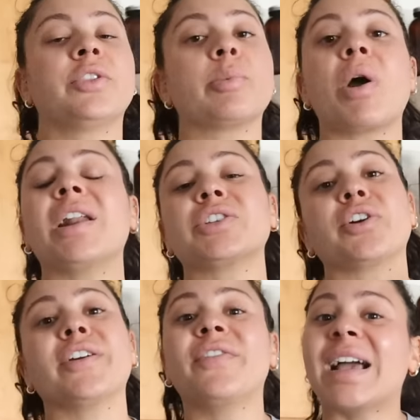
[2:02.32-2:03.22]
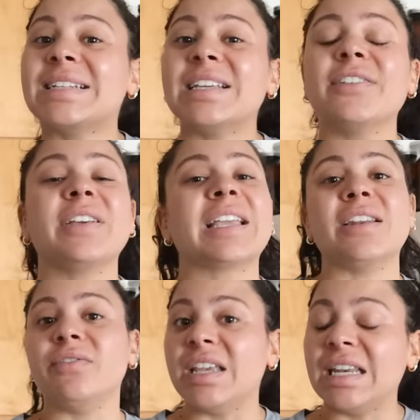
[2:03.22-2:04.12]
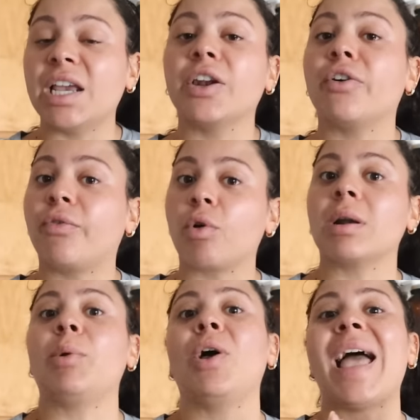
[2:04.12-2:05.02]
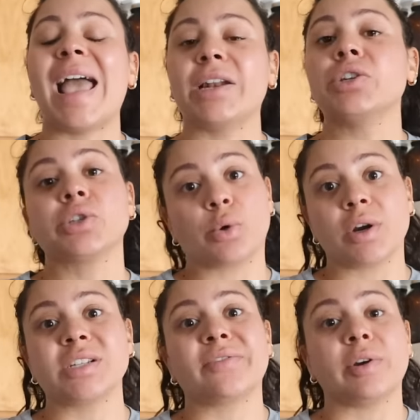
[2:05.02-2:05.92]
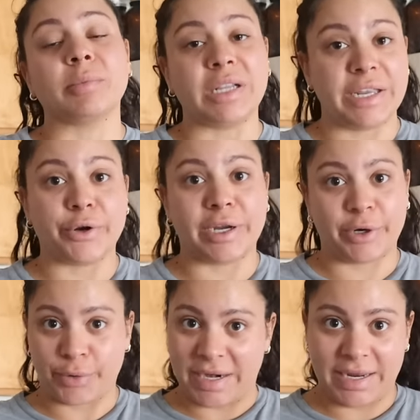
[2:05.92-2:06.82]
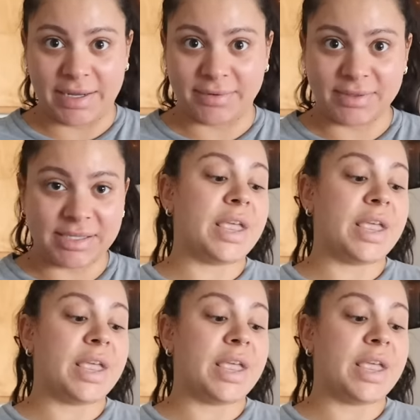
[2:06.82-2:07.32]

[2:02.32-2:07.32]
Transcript: Their products are effective, convenient, affordable, and sourced from cleaner ingredients.